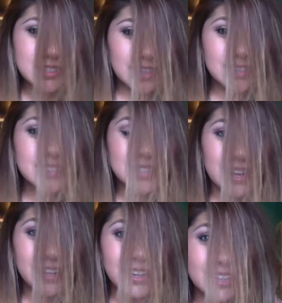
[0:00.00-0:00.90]

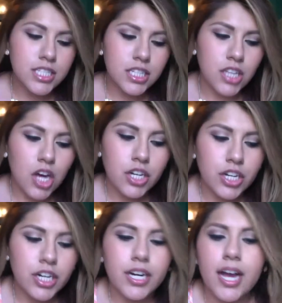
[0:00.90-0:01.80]
thin. It's
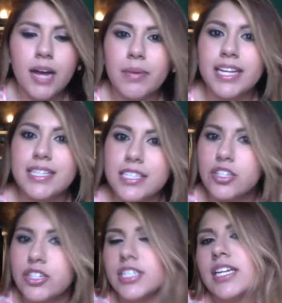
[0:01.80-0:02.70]
longer. It
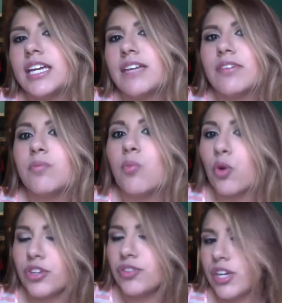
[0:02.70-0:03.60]
starts getting even
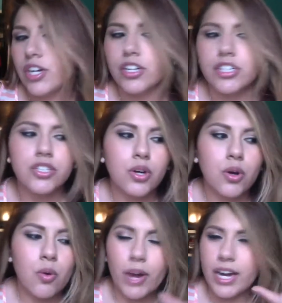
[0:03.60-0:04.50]
more thinner.
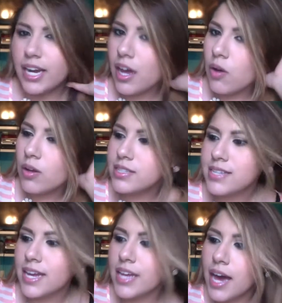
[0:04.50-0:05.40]
So right now, since
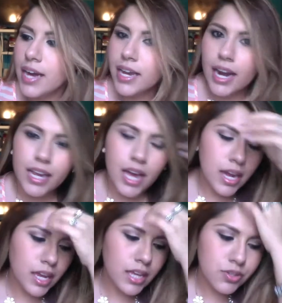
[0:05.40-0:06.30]
I cut
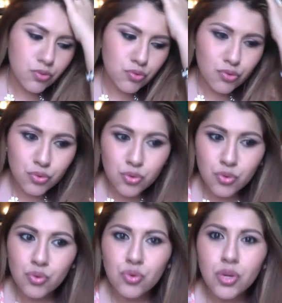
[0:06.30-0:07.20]
it
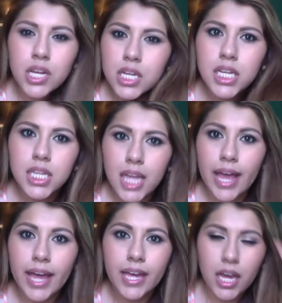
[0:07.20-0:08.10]

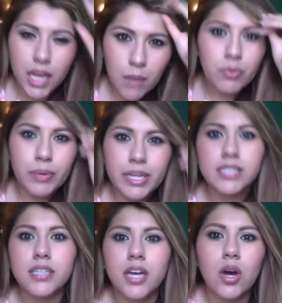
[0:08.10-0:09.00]
like a couple
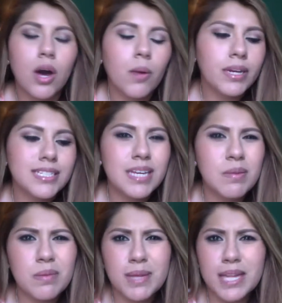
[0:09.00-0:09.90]
weeks ago. I want to say
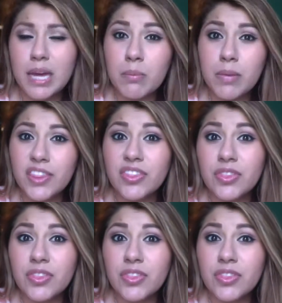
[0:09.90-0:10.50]
maybe like a month,